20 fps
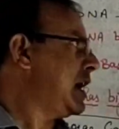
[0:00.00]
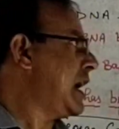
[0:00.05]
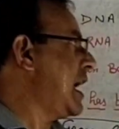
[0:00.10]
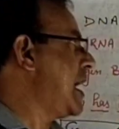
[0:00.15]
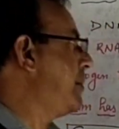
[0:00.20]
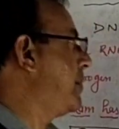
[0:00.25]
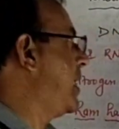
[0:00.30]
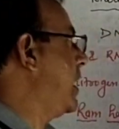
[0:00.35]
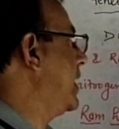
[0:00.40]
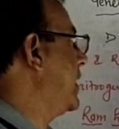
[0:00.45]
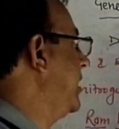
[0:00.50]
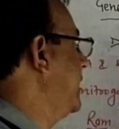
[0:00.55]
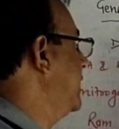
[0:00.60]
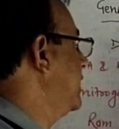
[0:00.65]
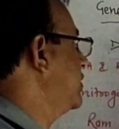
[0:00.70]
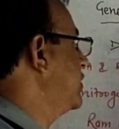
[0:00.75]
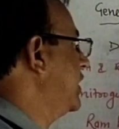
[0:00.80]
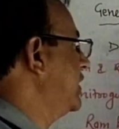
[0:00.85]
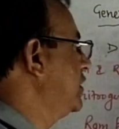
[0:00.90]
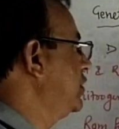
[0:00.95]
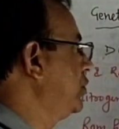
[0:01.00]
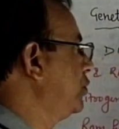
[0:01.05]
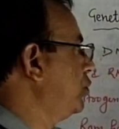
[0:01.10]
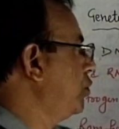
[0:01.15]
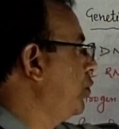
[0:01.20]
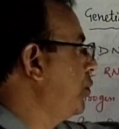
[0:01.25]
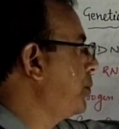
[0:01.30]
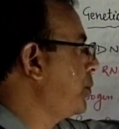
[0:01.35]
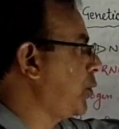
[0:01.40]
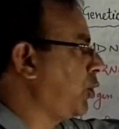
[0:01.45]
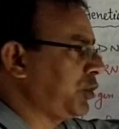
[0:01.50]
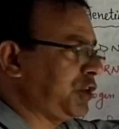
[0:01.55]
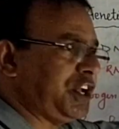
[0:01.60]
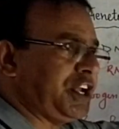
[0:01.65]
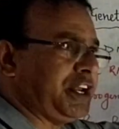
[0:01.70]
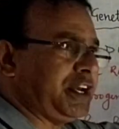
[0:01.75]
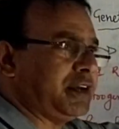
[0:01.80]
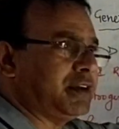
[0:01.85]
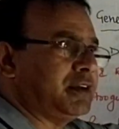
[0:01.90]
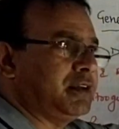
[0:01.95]
mRNA change into
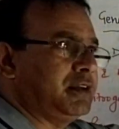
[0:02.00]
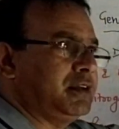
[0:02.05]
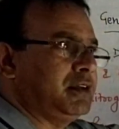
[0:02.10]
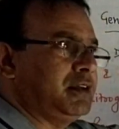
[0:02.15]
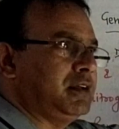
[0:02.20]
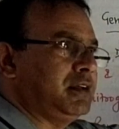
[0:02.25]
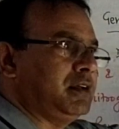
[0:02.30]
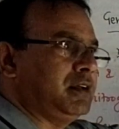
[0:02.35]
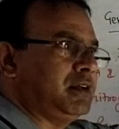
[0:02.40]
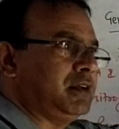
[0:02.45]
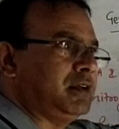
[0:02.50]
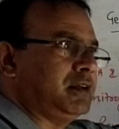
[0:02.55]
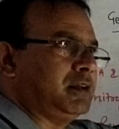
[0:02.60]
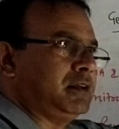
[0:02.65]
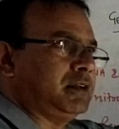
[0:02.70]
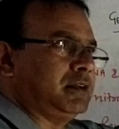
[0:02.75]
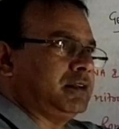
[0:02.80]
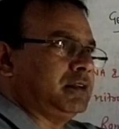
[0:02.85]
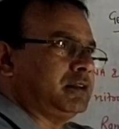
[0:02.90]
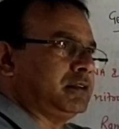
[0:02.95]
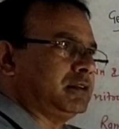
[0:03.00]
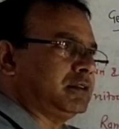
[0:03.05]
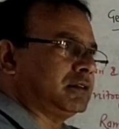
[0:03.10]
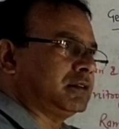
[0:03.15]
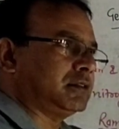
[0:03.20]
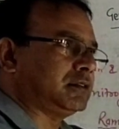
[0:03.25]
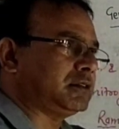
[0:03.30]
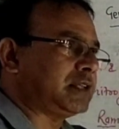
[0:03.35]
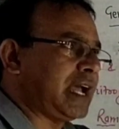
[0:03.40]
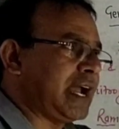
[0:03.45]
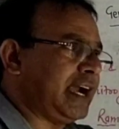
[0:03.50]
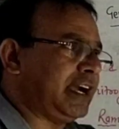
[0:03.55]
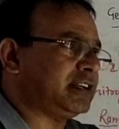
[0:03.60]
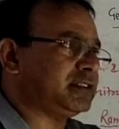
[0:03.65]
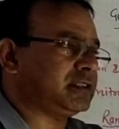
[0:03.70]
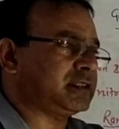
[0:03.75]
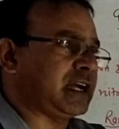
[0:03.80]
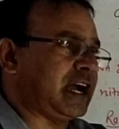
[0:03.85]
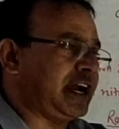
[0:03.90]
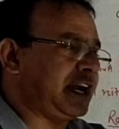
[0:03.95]
protein.
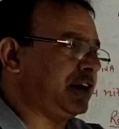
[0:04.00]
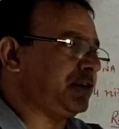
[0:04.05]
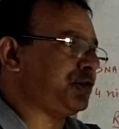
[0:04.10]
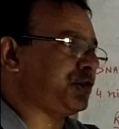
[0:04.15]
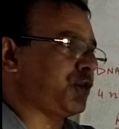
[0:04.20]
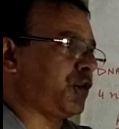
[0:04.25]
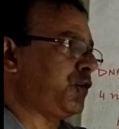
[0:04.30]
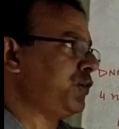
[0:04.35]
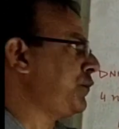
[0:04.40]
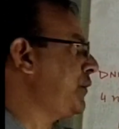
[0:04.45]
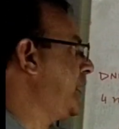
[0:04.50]
That site from